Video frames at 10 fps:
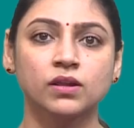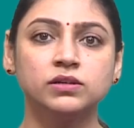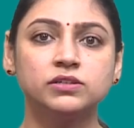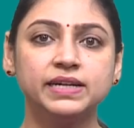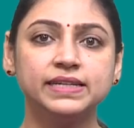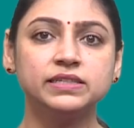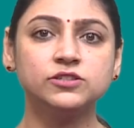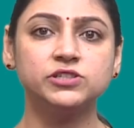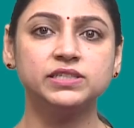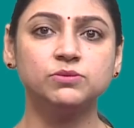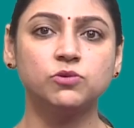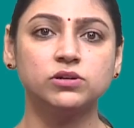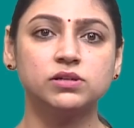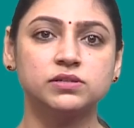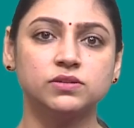Creating 3D
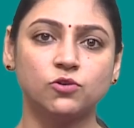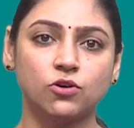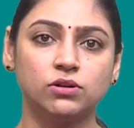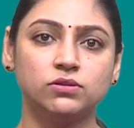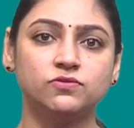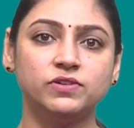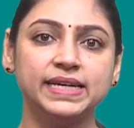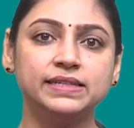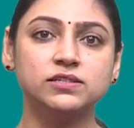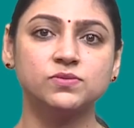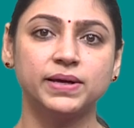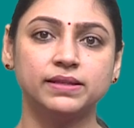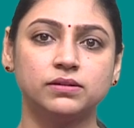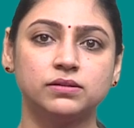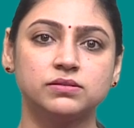models involve various
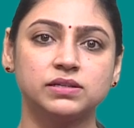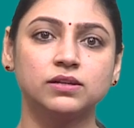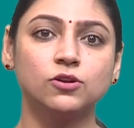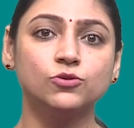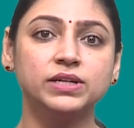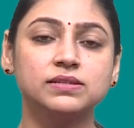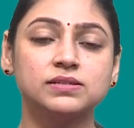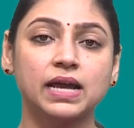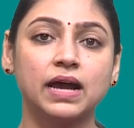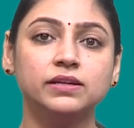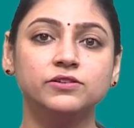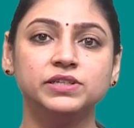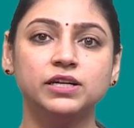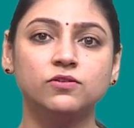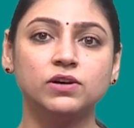methods including scanning
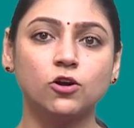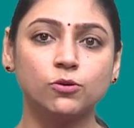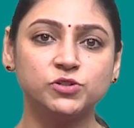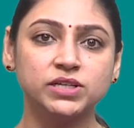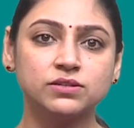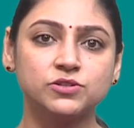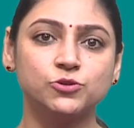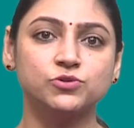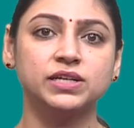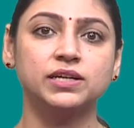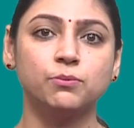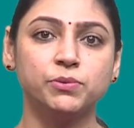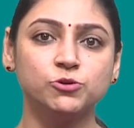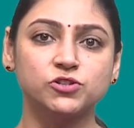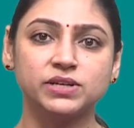real-world objects using
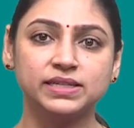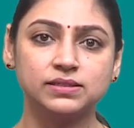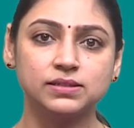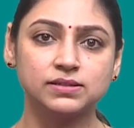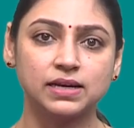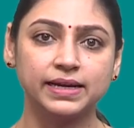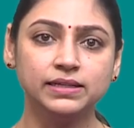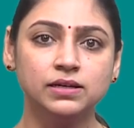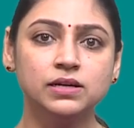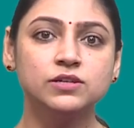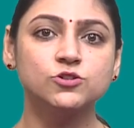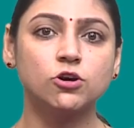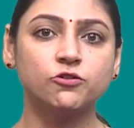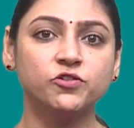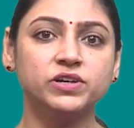computer-aided design,
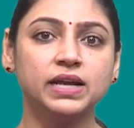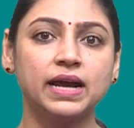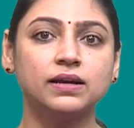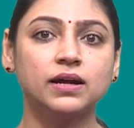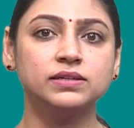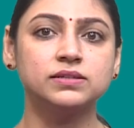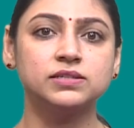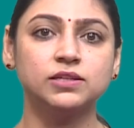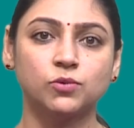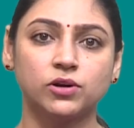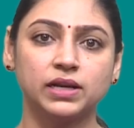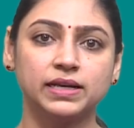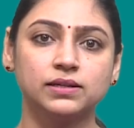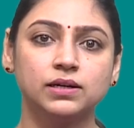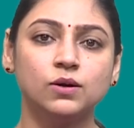software, and artistic
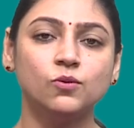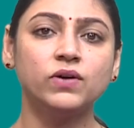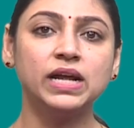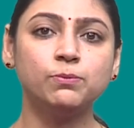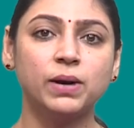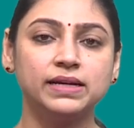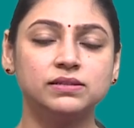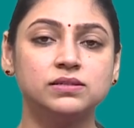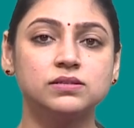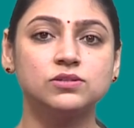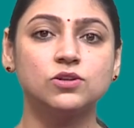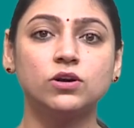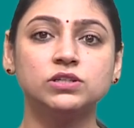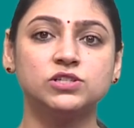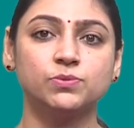modeling. While Python is
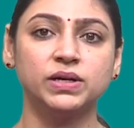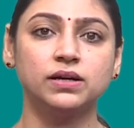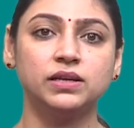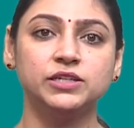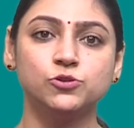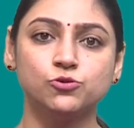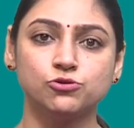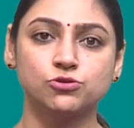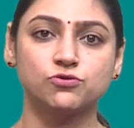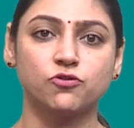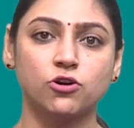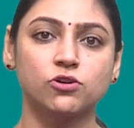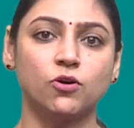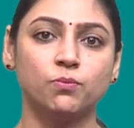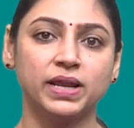not typically used for
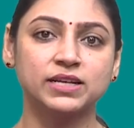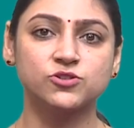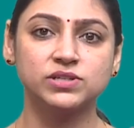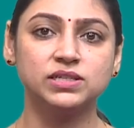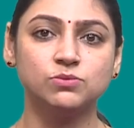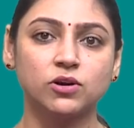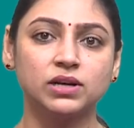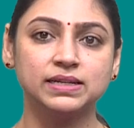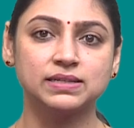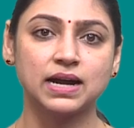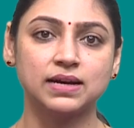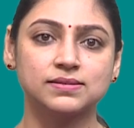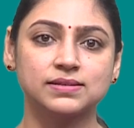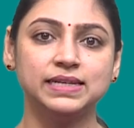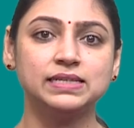complex 3D modeling
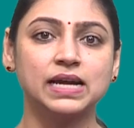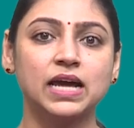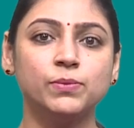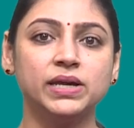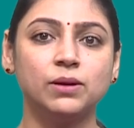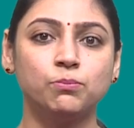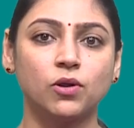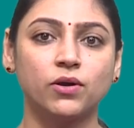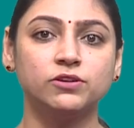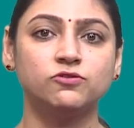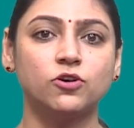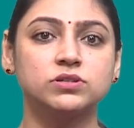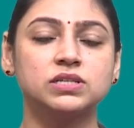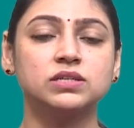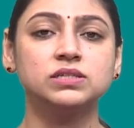tasks, it can be employed for
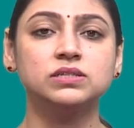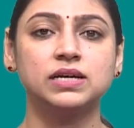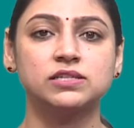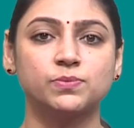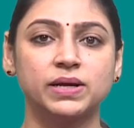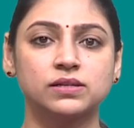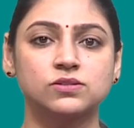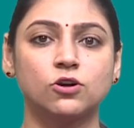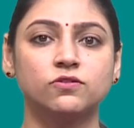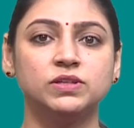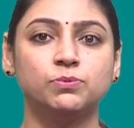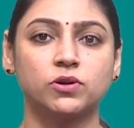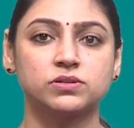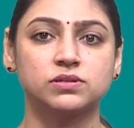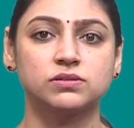certain aspects of the
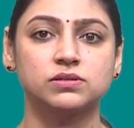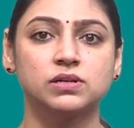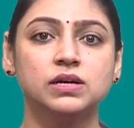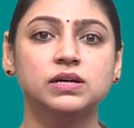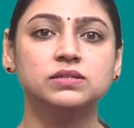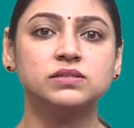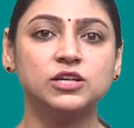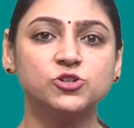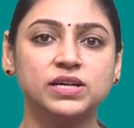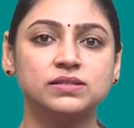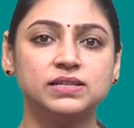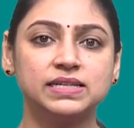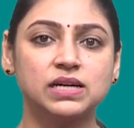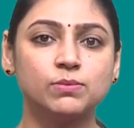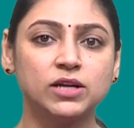process, such as
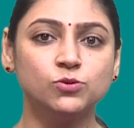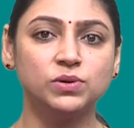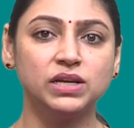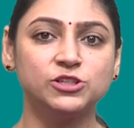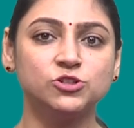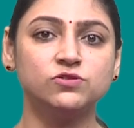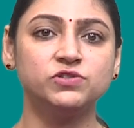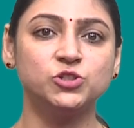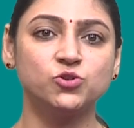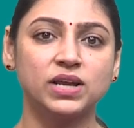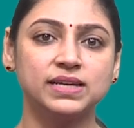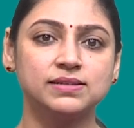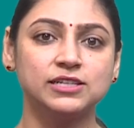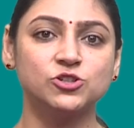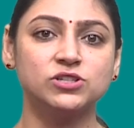data manipulation,
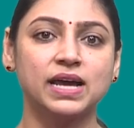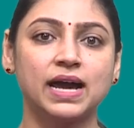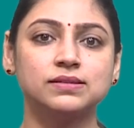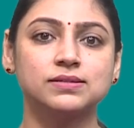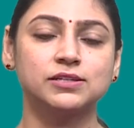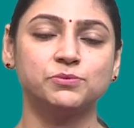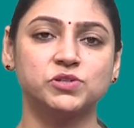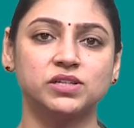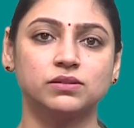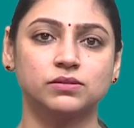visualization, and scripting.